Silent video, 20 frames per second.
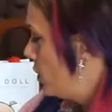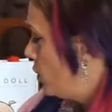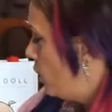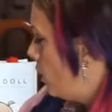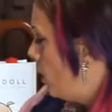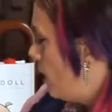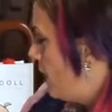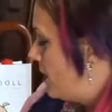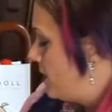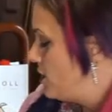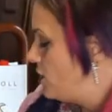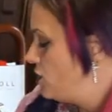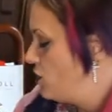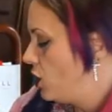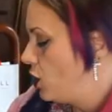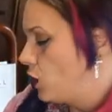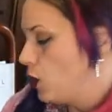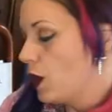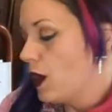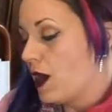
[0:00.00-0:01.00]
cool, and
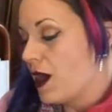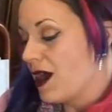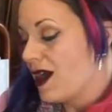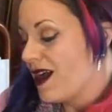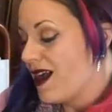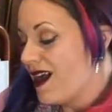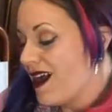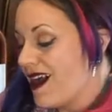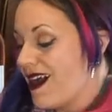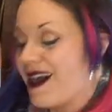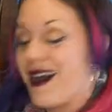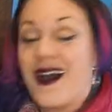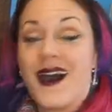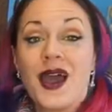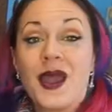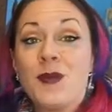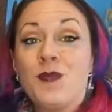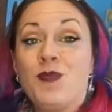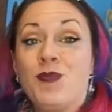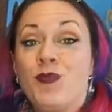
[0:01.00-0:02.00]
so
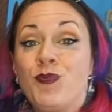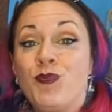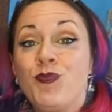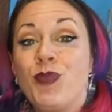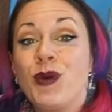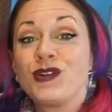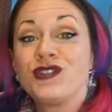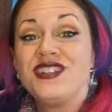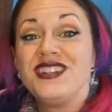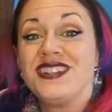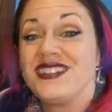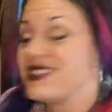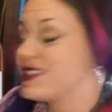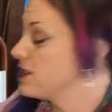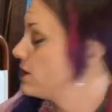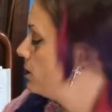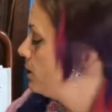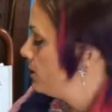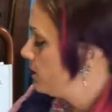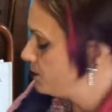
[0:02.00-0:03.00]
I bought it.
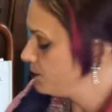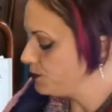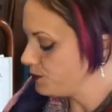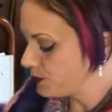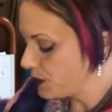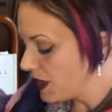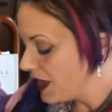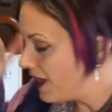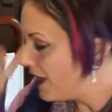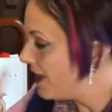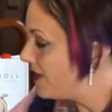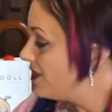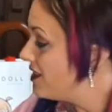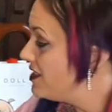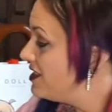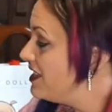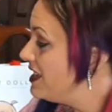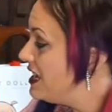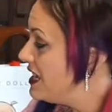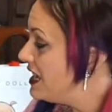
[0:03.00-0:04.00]
And then
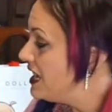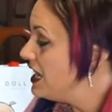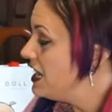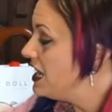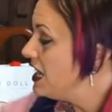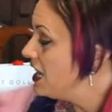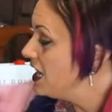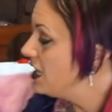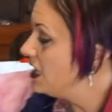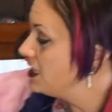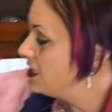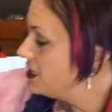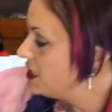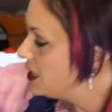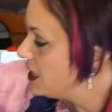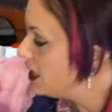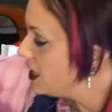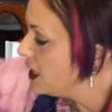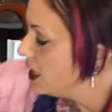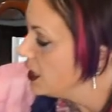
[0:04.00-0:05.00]
the, let's
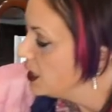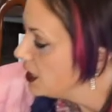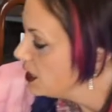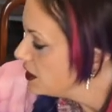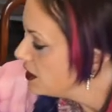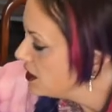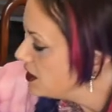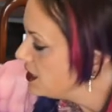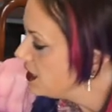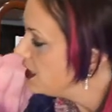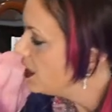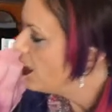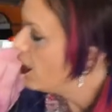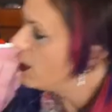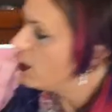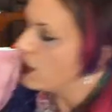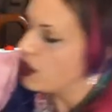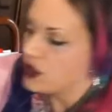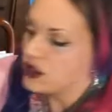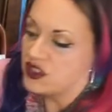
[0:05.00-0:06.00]
see, let's see. I
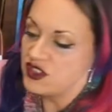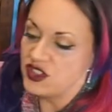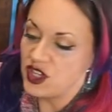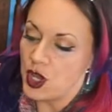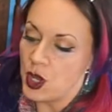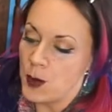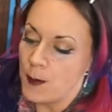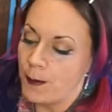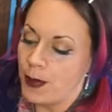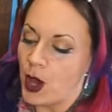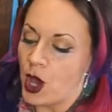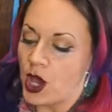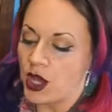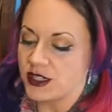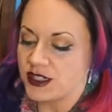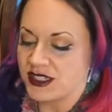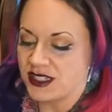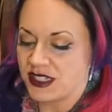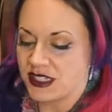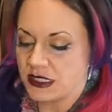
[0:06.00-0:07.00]
also bought
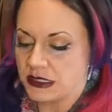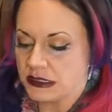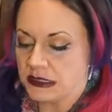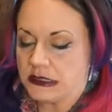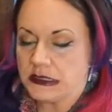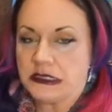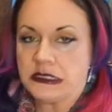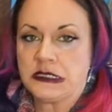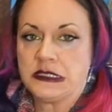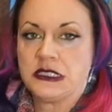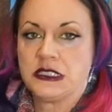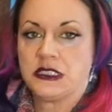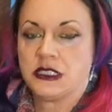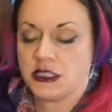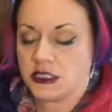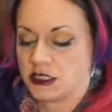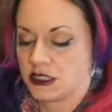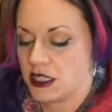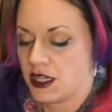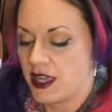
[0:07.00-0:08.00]

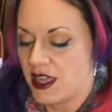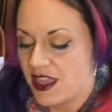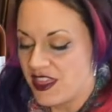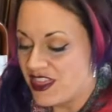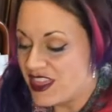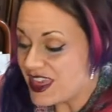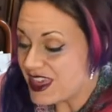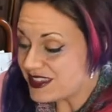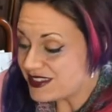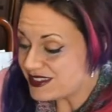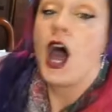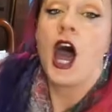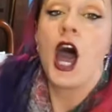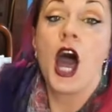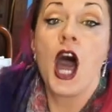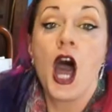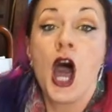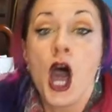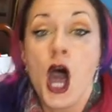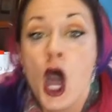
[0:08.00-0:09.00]
this,
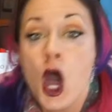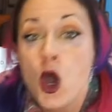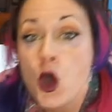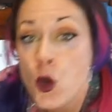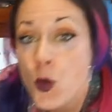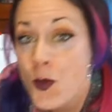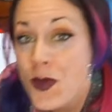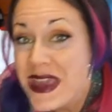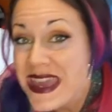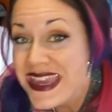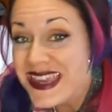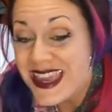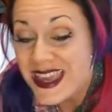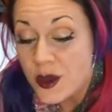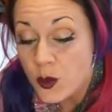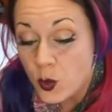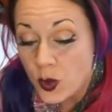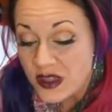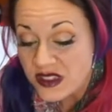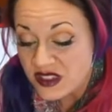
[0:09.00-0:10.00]
hoping
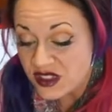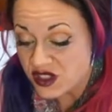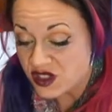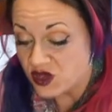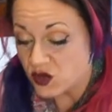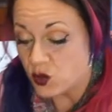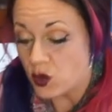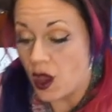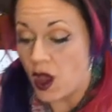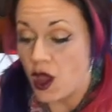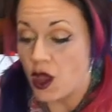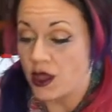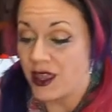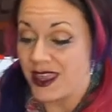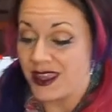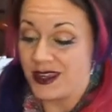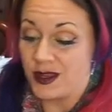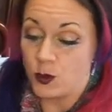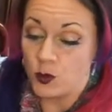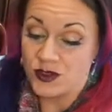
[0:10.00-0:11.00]
it was a sarong,
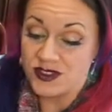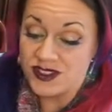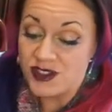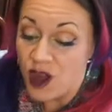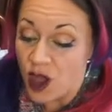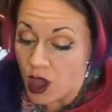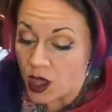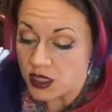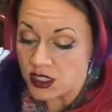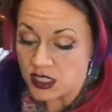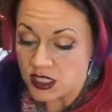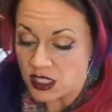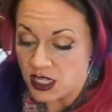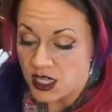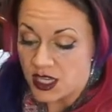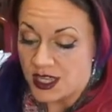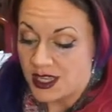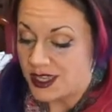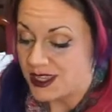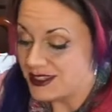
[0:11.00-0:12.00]
and it was not.
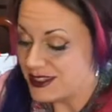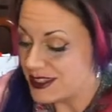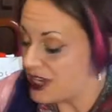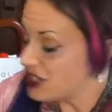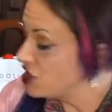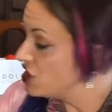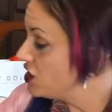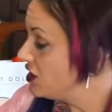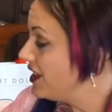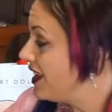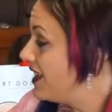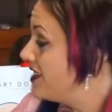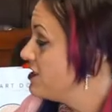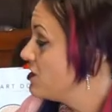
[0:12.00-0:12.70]
It's actually a